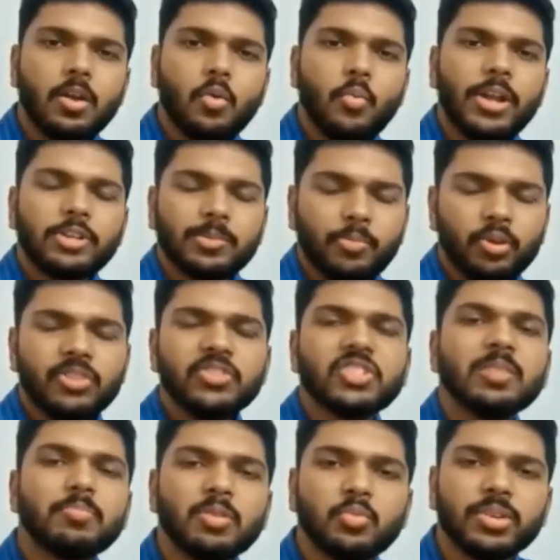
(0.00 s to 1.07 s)
Well, to put in
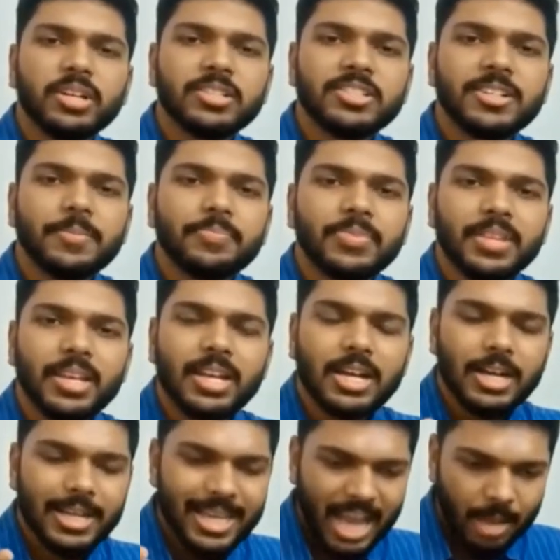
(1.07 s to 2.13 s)
simple words,
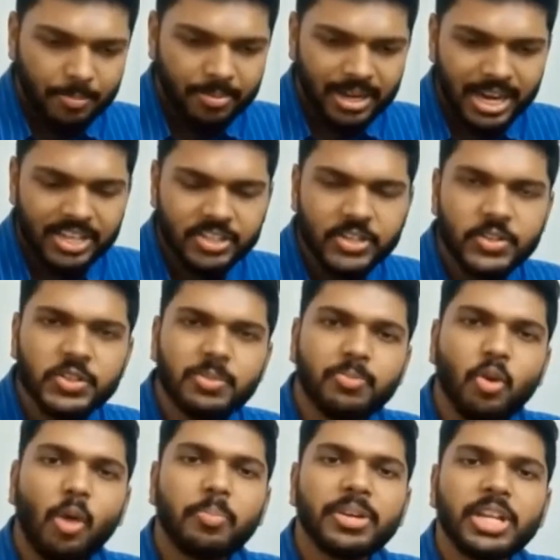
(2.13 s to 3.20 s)
a capital asset is
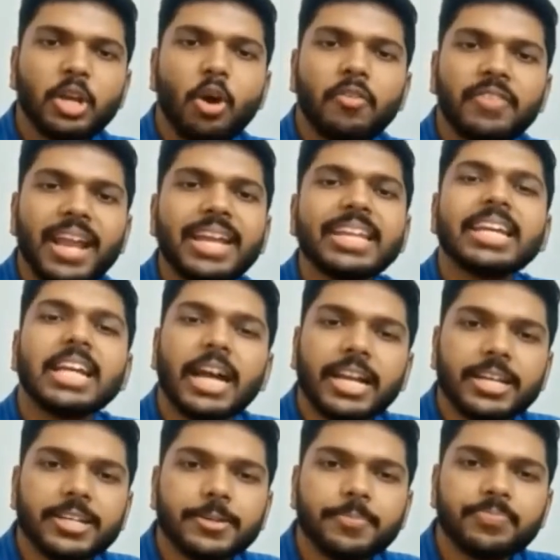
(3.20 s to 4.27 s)
property of any
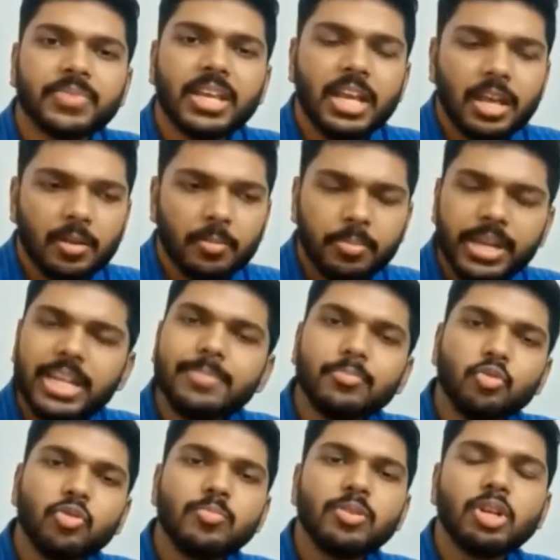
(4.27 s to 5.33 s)
kind, be it
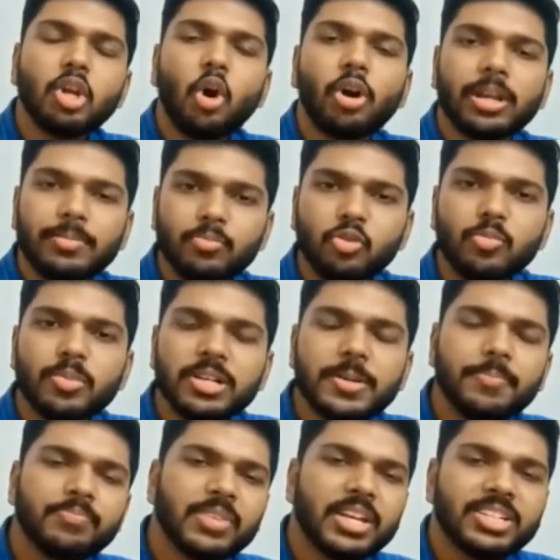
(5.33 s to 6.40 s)
movable or
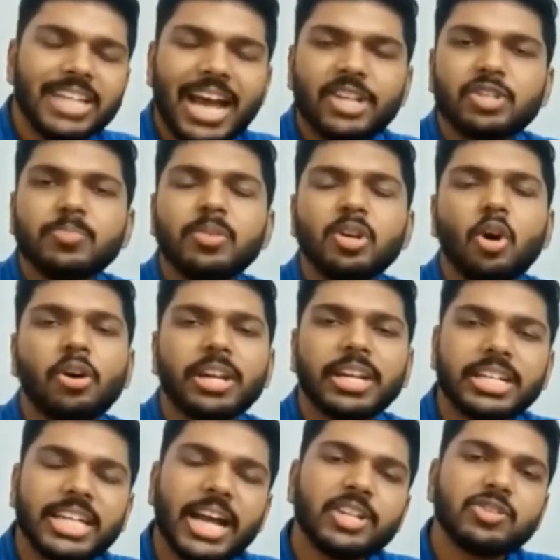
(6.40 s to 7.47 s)
immovable, tangible or
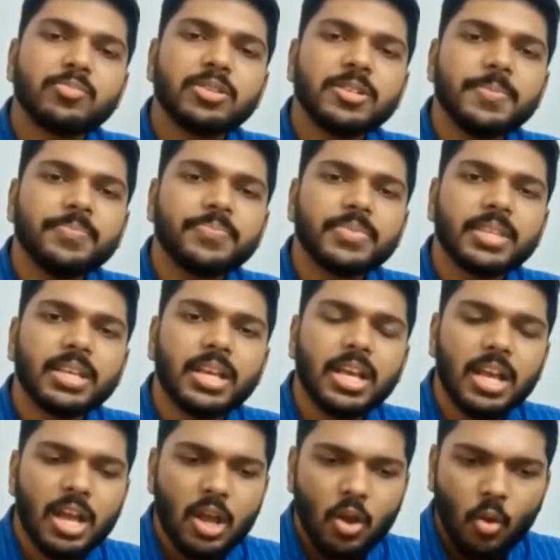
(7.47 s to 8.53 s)
intangible,
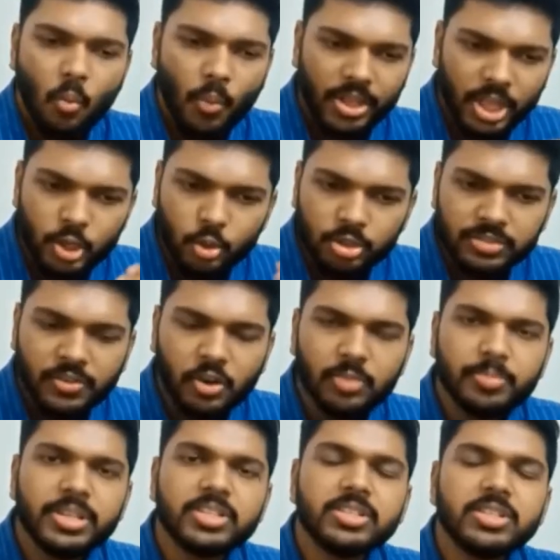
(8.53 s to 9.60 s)
whether used for a
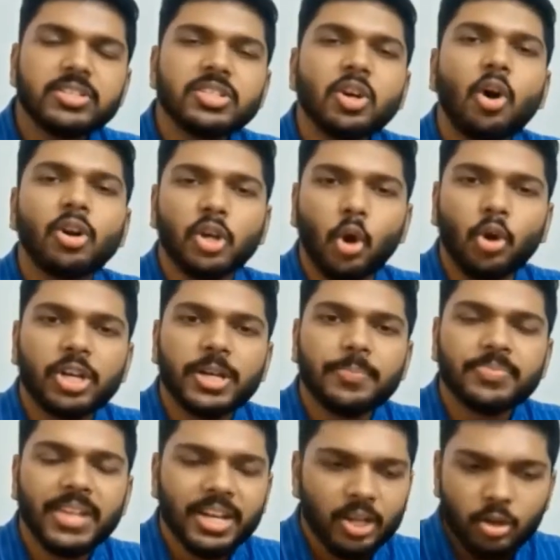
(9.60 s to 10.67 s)
business or not.
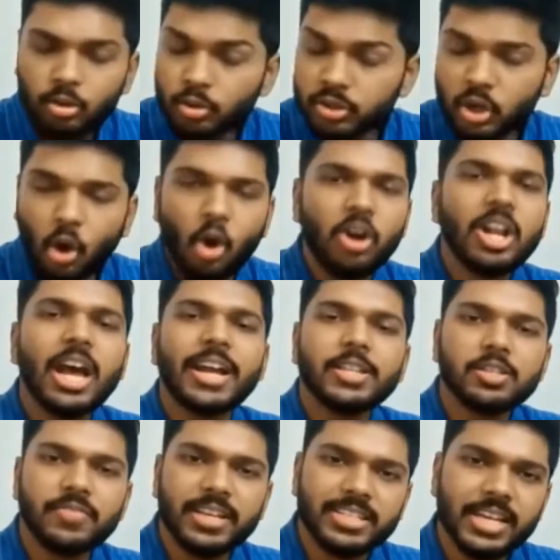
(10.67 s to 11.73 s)
It includes all
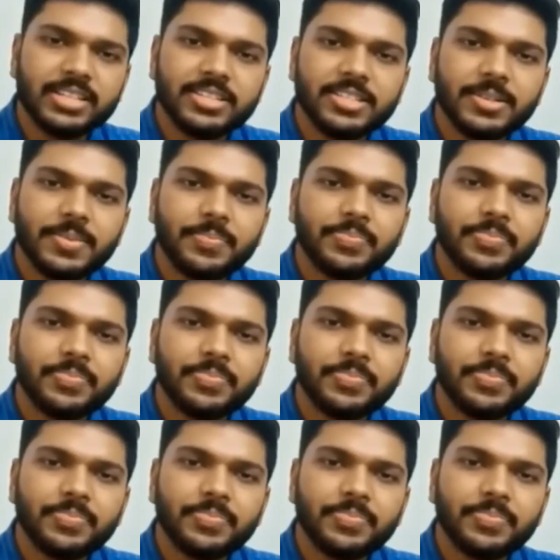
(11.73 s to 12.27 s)
kinds of assets.